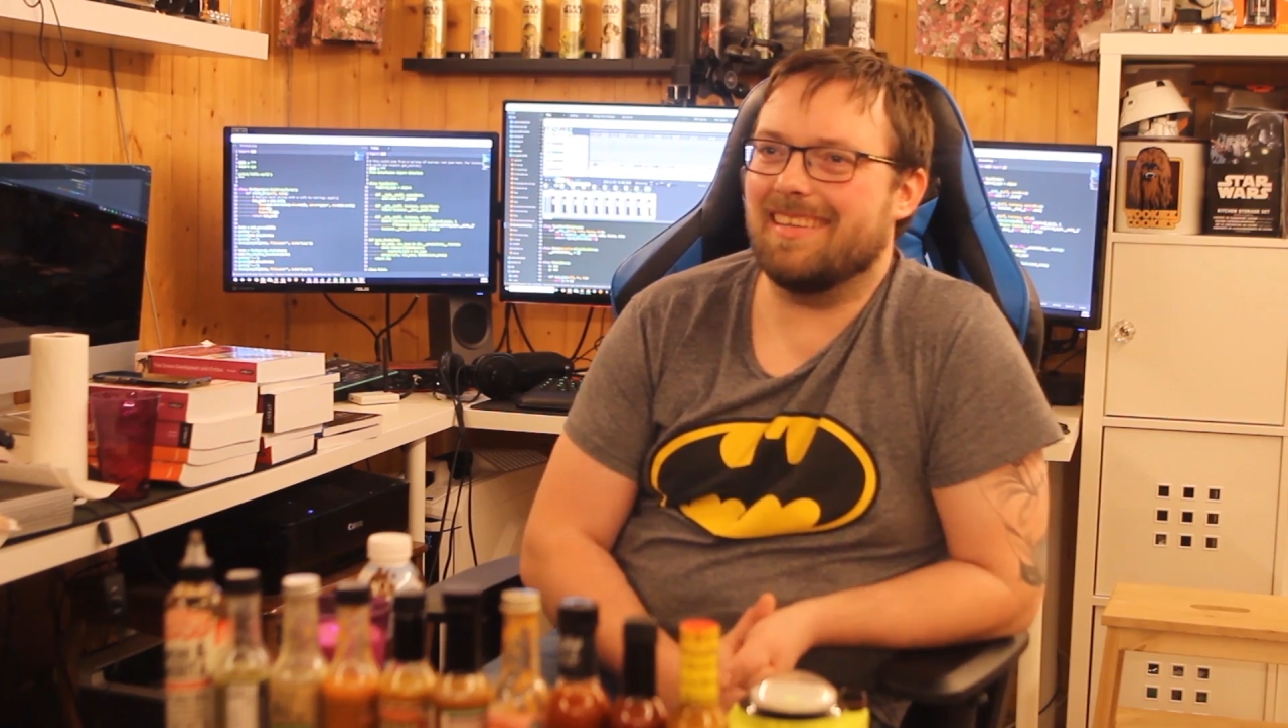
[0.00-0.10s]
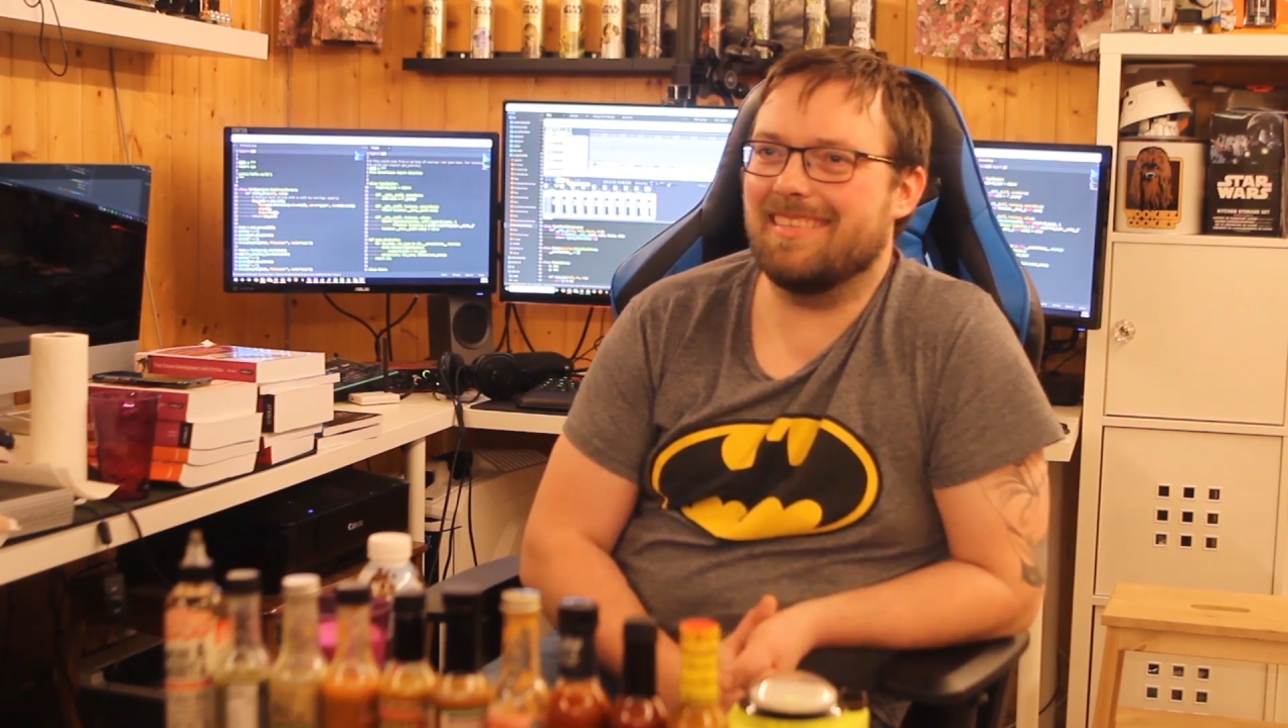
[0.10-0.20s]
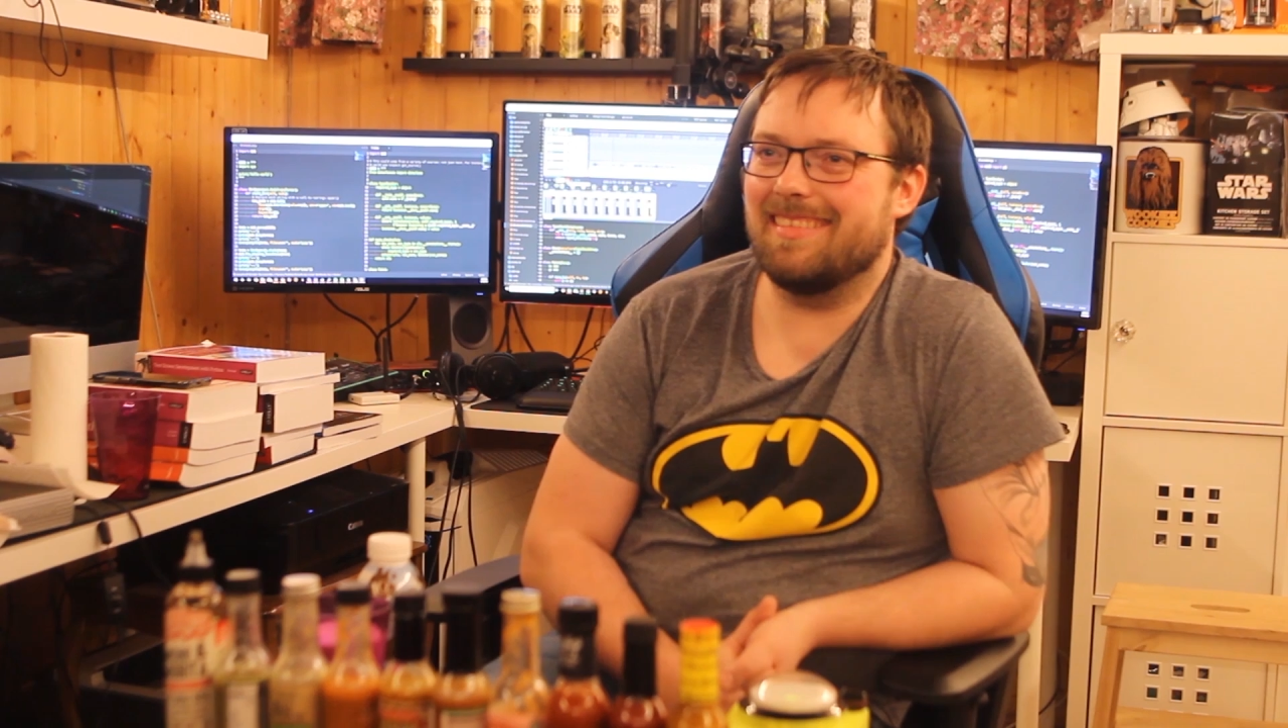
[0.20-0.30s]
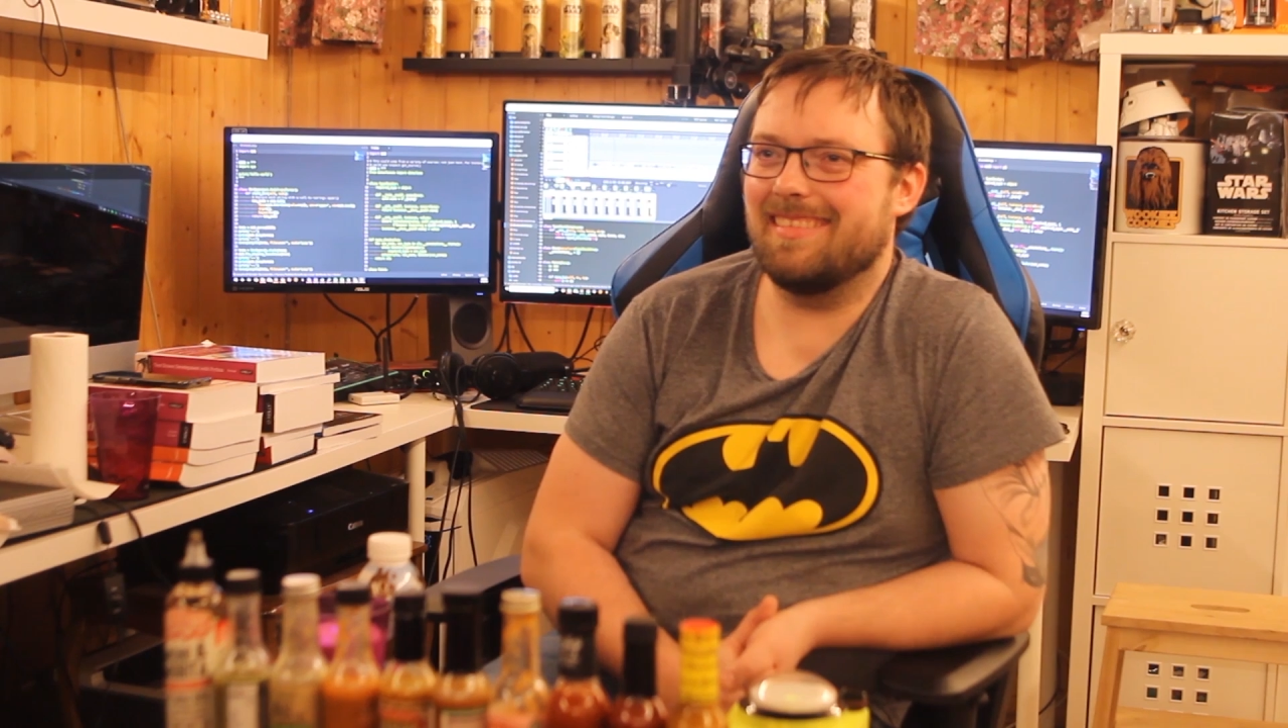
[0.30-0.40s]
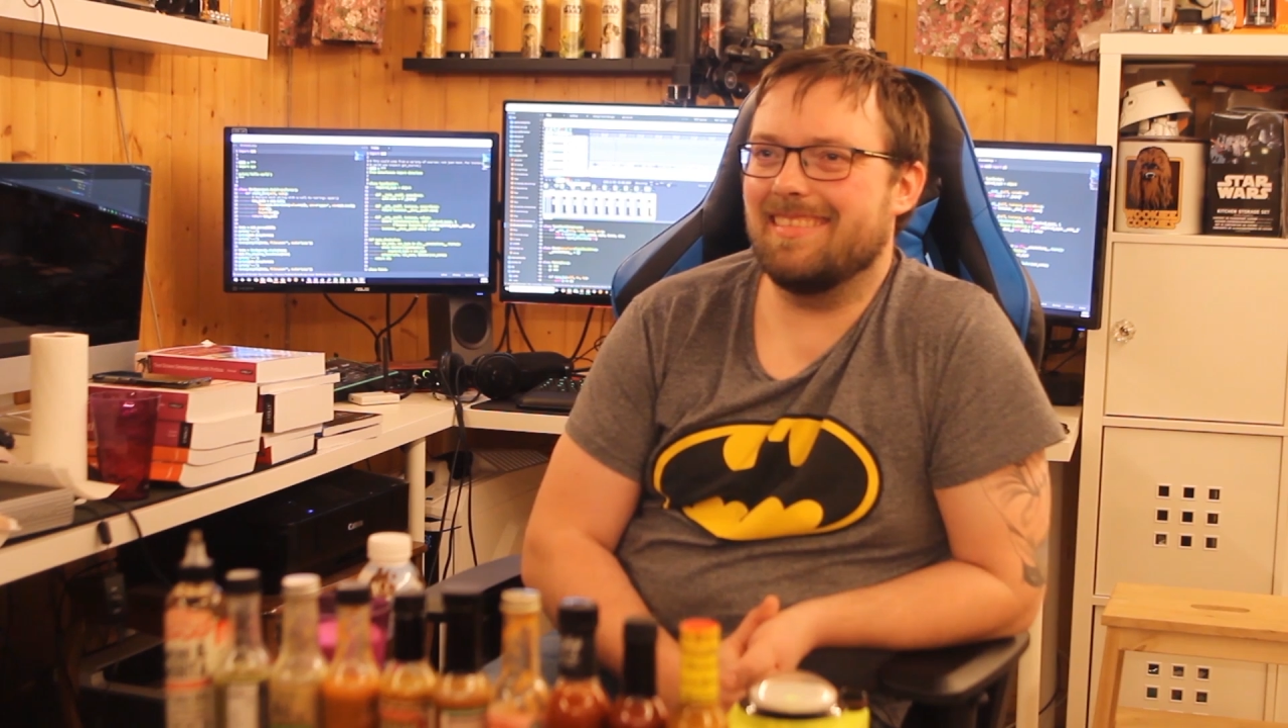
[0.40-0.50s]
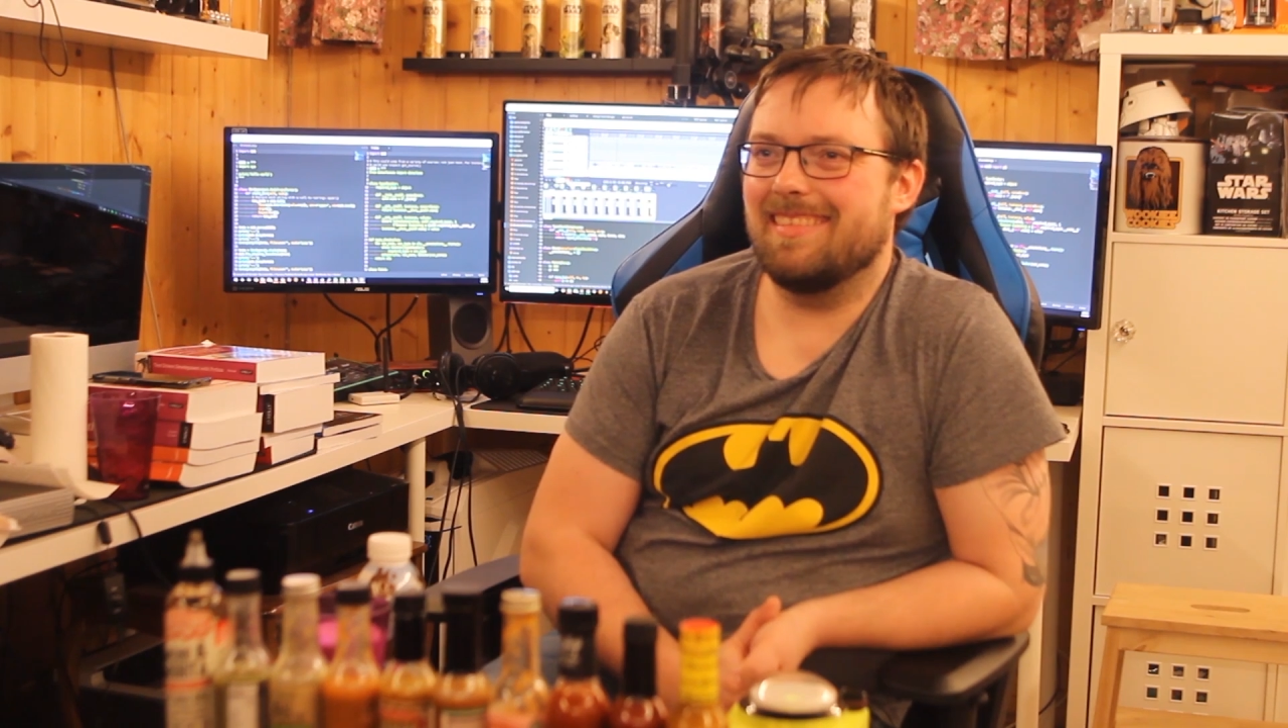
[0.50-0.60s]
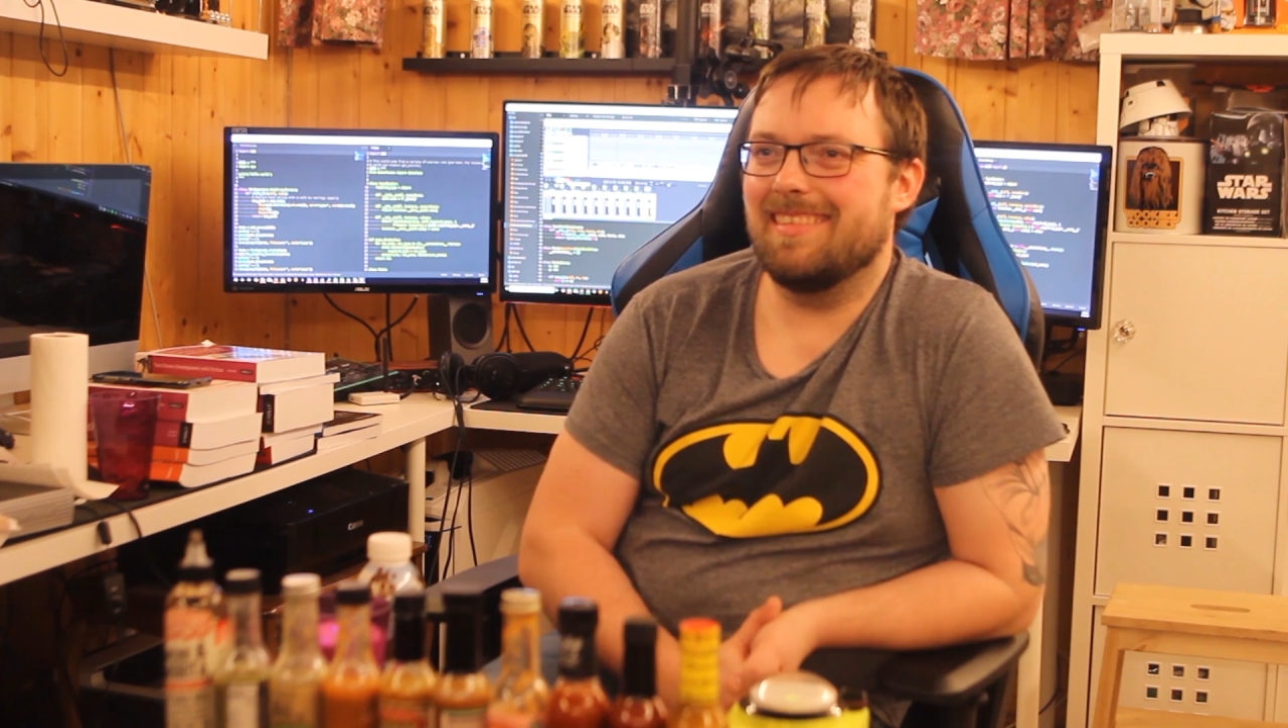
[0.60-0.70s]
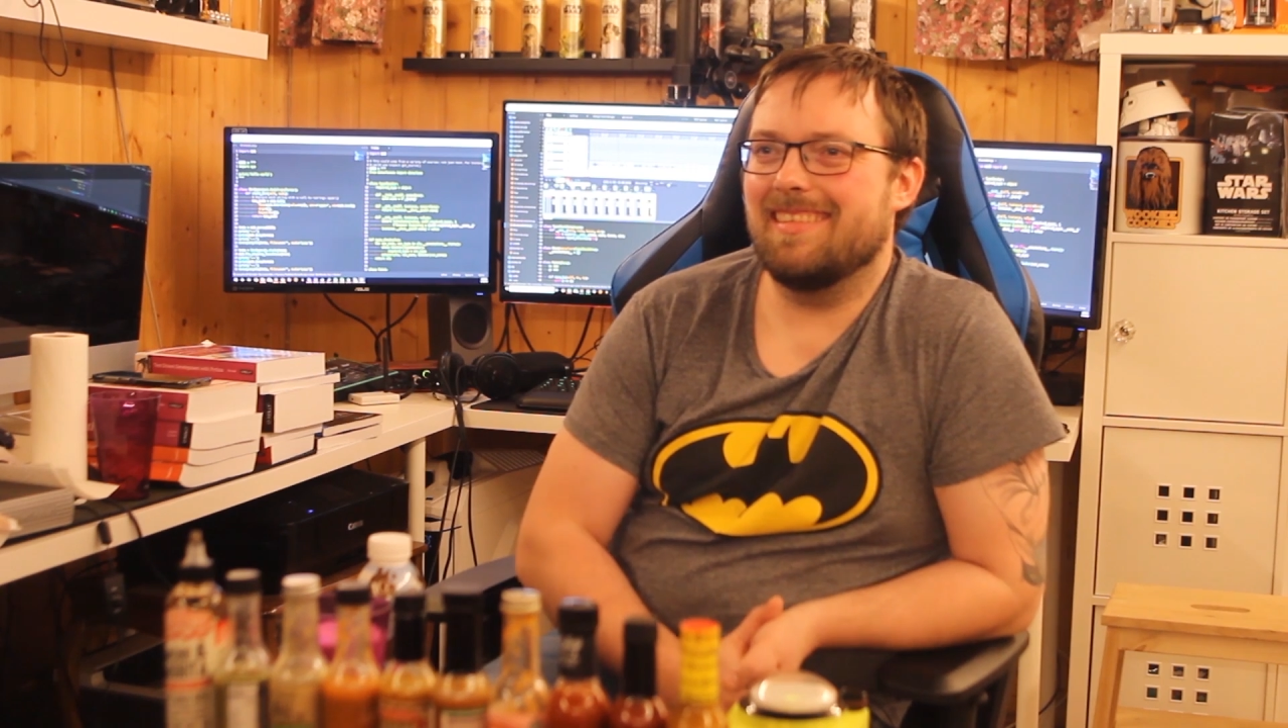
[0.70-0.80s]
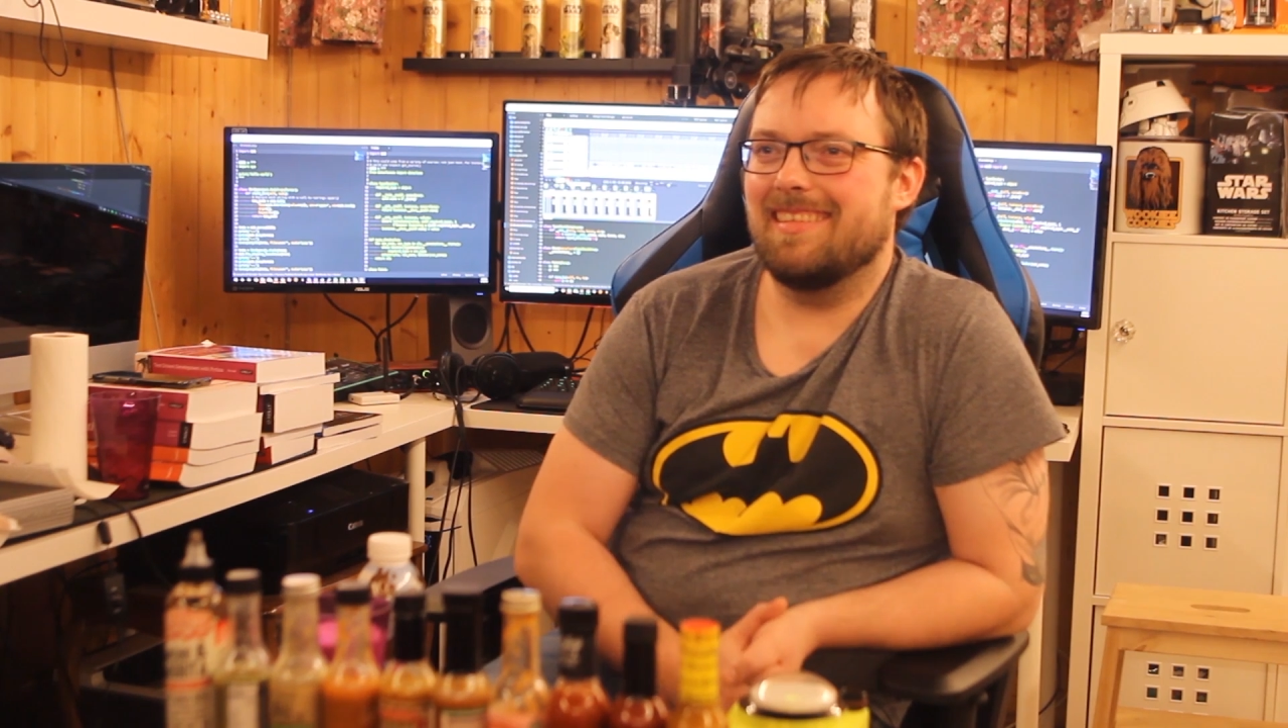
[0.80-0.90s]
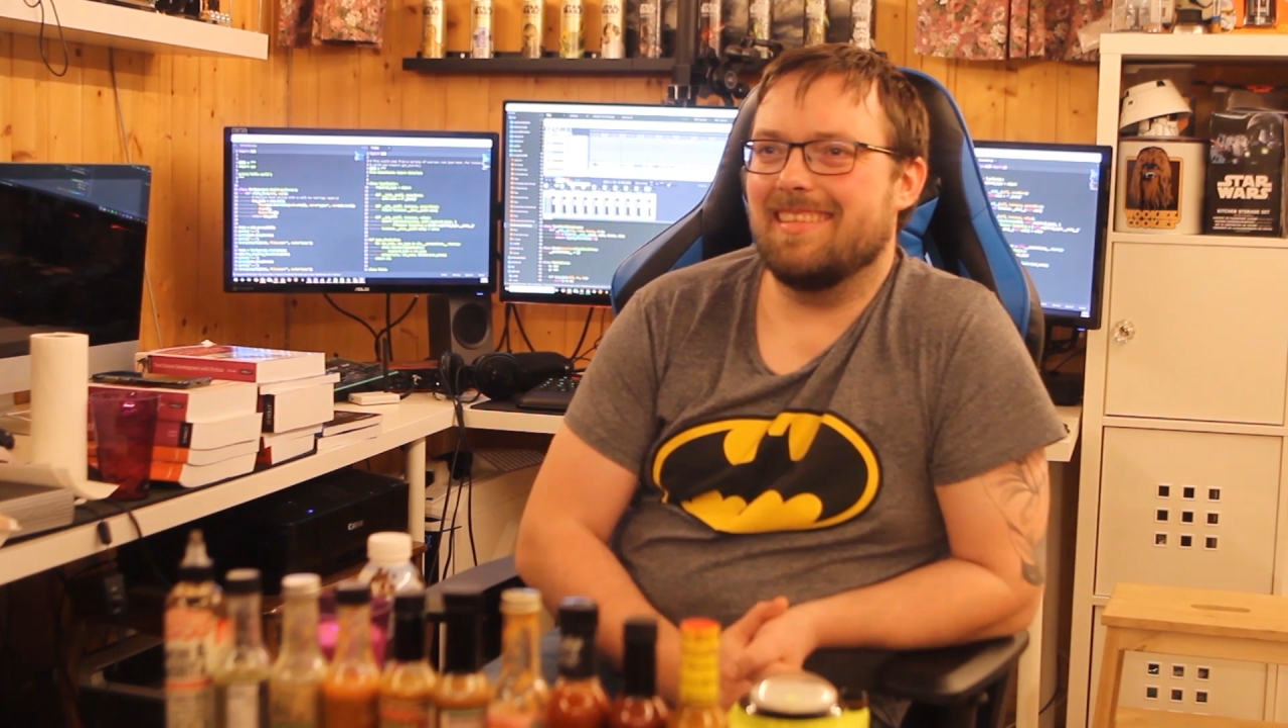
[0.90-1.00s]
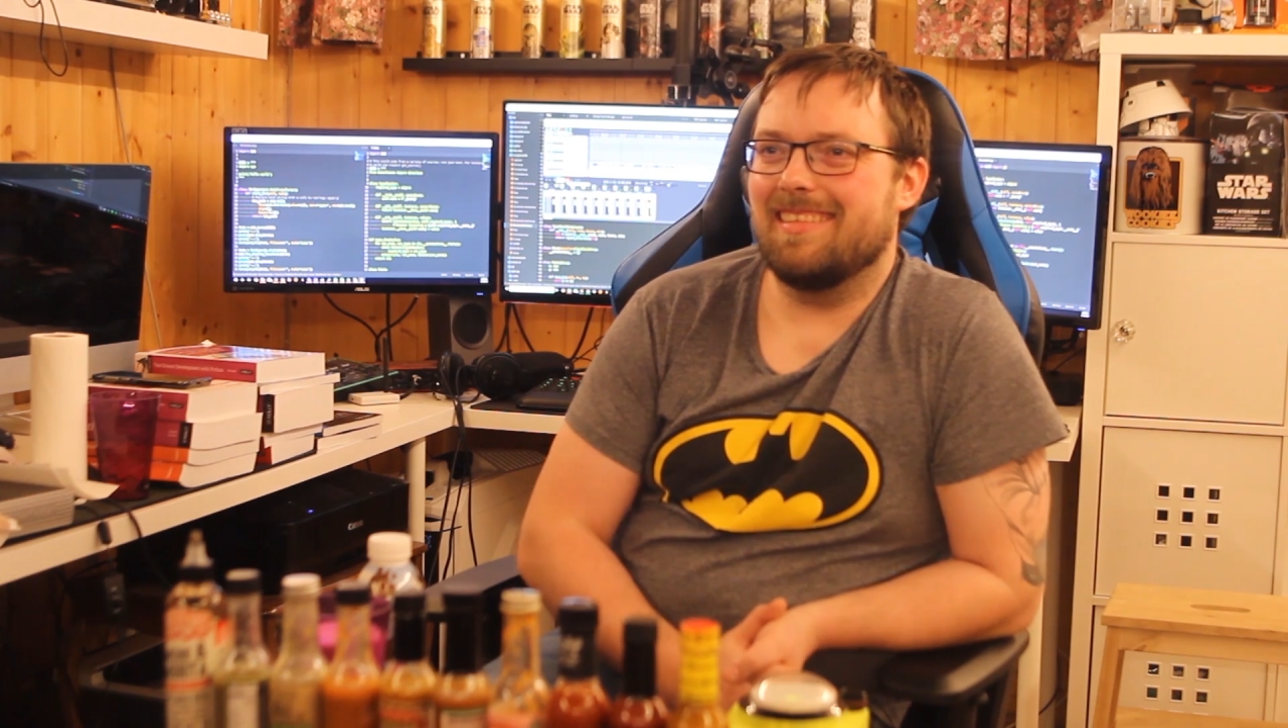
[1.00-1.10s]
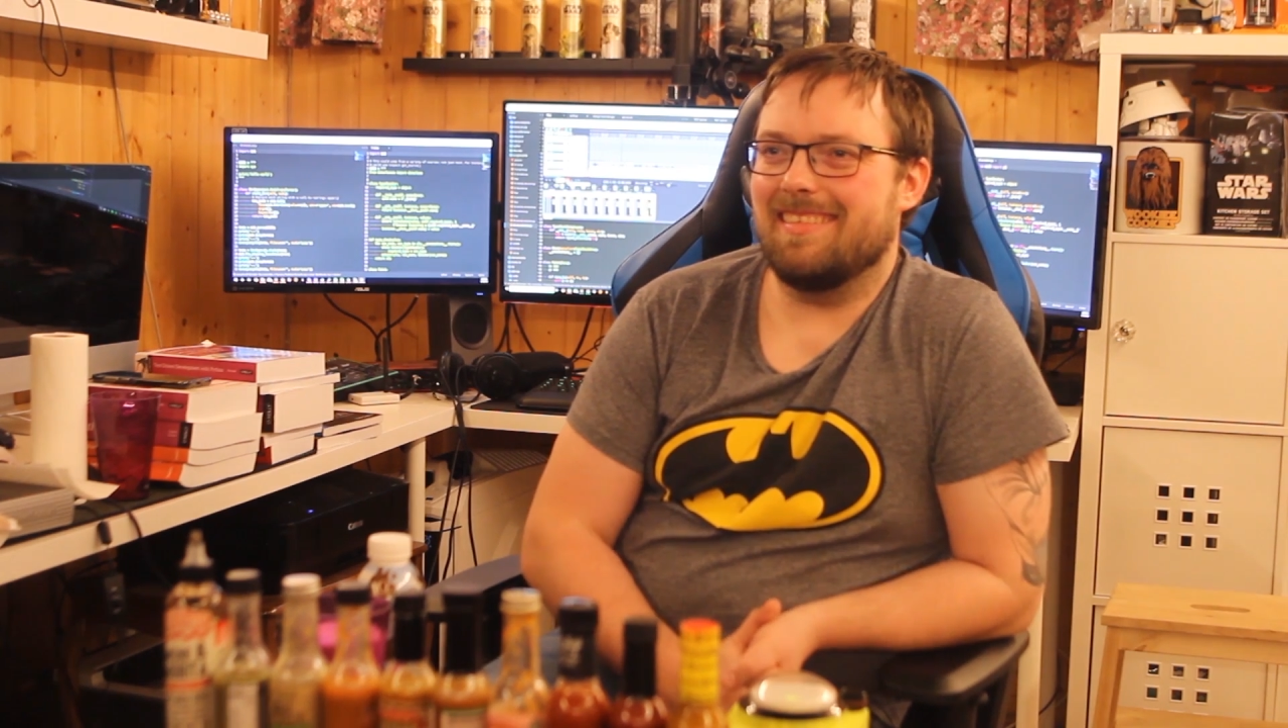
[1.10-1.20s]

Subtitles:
It makes my life better.